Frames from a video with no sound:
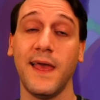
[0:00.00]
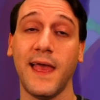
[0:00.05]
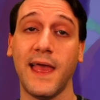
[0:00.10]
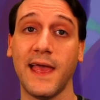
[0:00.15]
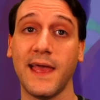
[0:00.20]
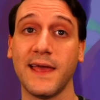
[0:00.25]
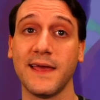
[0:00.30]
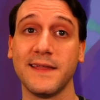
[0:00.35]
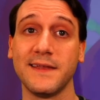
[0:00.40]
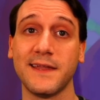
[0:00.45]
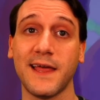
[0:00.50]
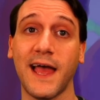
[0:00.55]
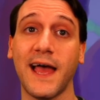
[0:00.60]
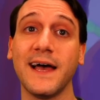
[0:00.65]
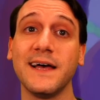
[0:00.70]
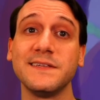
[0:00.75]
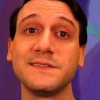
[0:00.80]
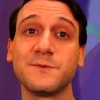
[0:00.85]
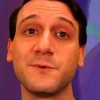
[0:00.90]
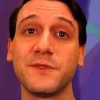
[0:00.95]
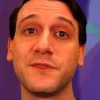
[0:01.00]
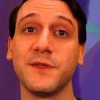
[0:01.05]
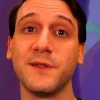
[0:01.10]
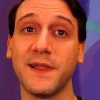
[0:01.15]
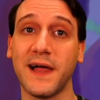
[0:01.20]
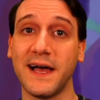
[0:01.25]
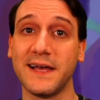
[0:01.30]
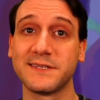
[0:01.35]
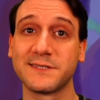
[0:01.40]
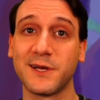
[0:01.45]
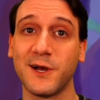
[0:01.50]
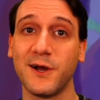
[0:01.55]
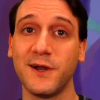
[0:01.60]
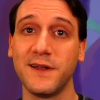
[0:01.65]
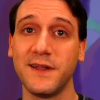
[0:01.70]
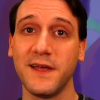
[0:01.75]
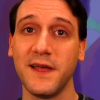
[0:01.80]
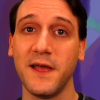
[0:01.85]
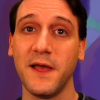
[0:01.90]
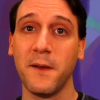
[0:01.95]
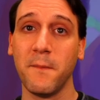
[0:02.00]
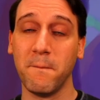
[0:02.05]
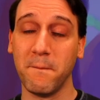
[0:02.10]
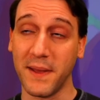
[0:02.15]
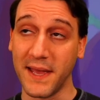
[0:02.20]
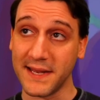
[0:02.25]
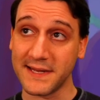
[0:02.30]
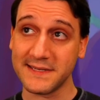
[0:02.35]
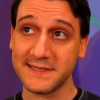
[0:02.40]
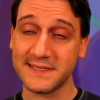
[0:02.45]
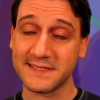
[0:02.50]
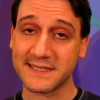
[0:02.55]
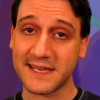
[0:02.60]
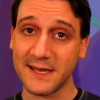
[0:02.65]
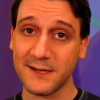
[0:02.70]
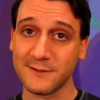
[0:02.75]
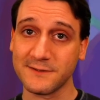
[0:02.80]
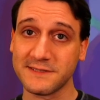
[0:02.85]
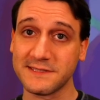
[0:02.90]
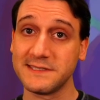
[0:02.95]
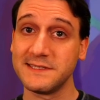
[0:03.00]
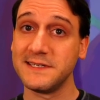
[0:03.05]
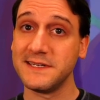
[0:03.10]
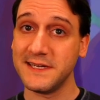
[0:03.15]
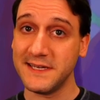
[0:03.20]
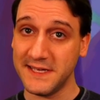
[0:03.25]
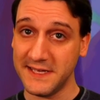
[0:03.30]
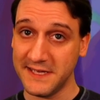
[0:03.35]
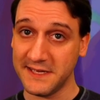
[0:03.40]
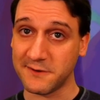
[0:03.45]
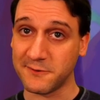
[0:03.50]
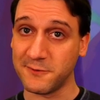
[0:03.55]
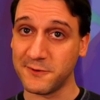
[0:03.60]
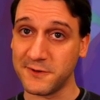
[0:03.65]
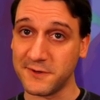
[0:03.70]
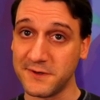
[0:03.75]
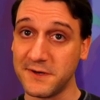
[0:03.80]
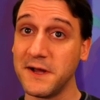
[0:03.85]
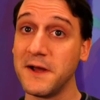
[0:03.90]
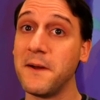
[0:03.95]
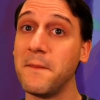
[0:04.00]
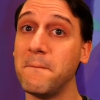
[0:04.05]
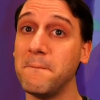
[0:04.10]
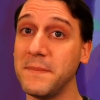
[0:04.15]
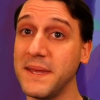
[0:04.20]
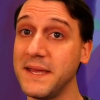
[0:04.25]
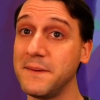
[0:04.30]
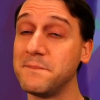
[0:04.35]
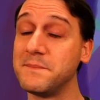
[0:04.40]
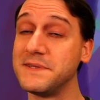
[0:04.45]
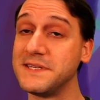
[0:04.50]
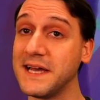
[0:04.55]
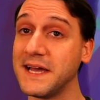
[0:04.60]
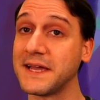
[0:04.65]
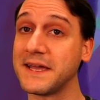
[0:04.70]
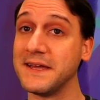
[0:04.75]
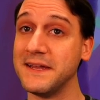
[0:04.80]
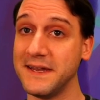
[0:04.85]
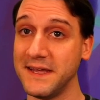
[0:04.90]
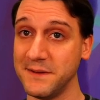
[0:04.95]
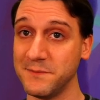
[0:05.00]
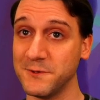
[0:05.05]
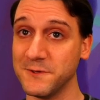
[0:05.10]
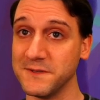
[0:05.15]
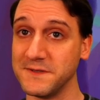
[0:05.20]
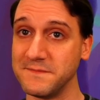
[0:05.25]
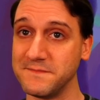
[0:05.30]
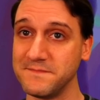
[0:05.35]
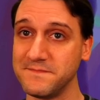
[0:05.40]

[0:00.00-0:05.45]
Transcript: And as with the last card, mana discounts equal meme deck enabled.